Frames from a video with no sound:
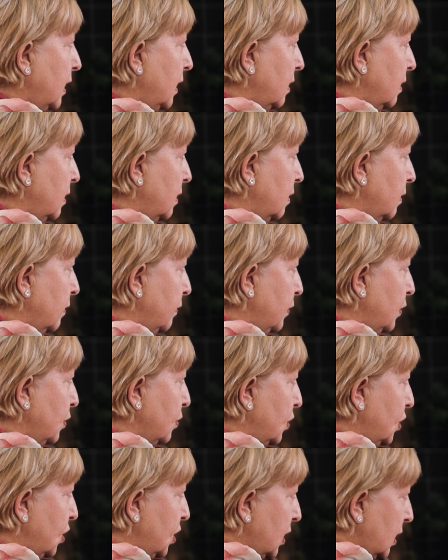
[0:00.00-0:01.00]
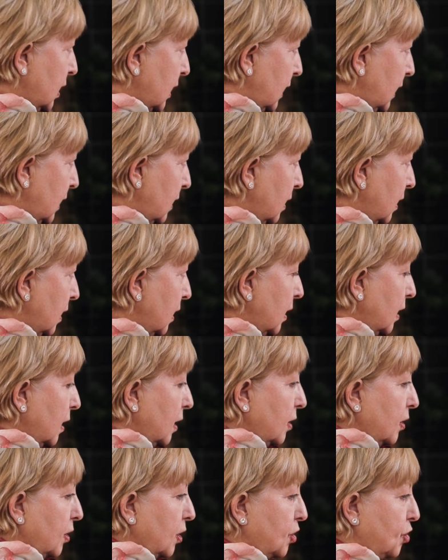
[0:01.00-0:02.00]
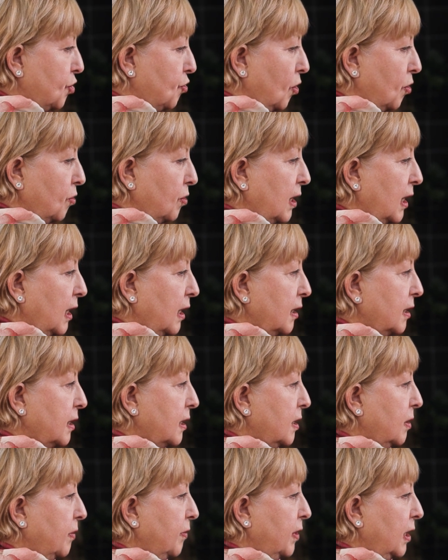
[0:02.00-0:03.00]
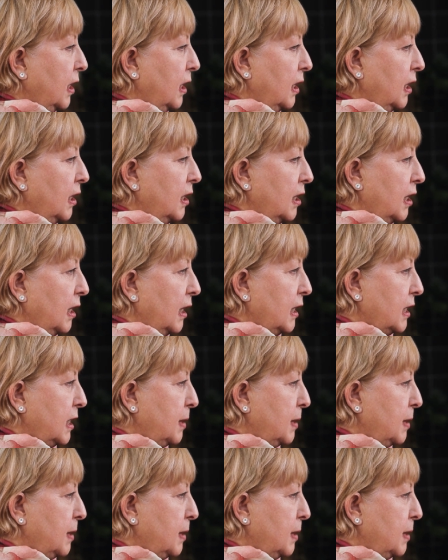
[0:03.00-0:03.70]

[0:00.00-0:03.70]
colour of your chilli, the strong colours of the Indian